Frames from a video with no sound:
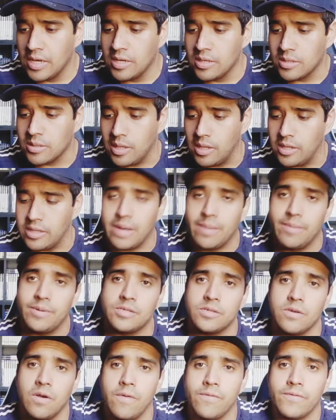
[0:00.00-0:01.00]
Soul
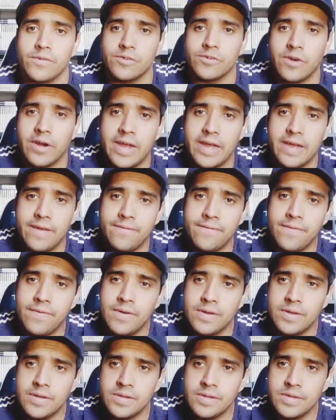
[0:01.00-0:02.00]
Damage Overdrive.
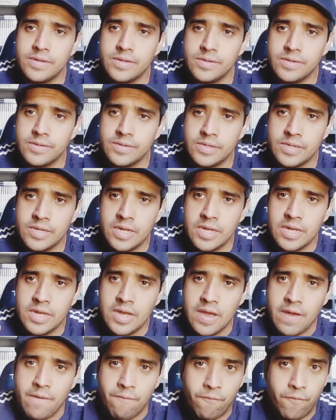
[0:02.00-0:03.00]

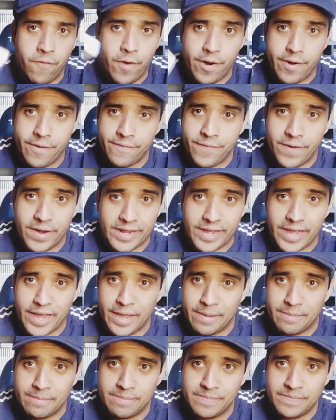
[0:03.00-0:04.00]
Very fun
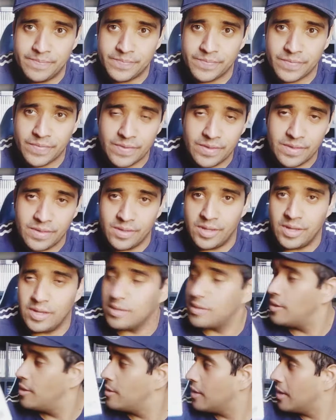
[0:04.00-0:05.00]
game. This
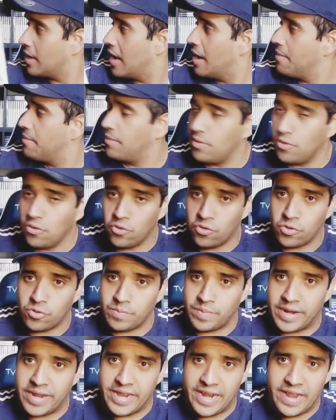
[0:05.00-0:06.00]
is a game you should
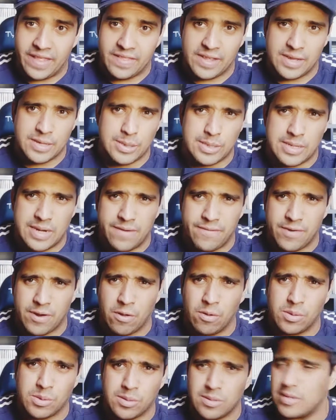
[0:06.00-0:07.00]
play, and I think it's in every
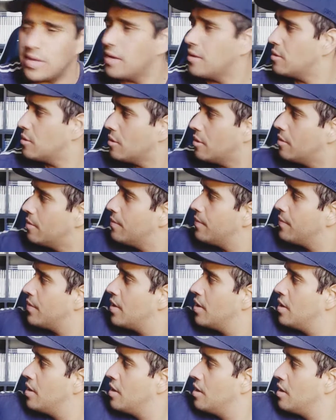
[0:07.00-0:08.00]
console now, so
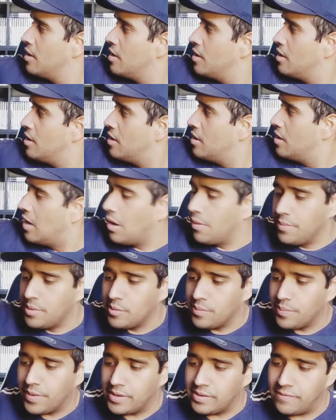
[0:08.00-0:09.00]
I'll be
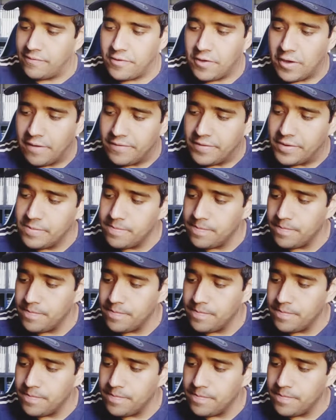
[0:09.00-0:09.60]
surprised if you haven't.